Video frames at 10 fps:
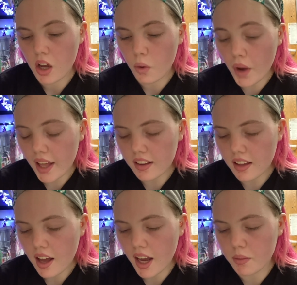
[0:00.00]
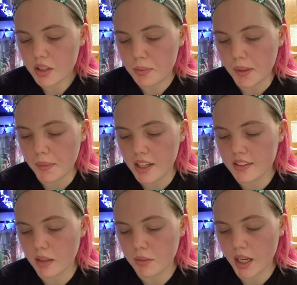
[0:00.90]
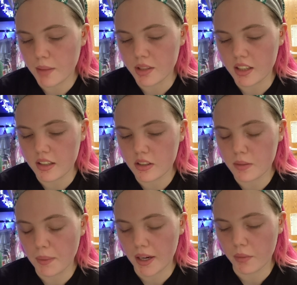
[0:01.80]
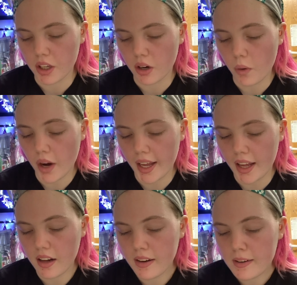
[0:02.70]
Will, I whisper because sometimes he listens better when you're quiet.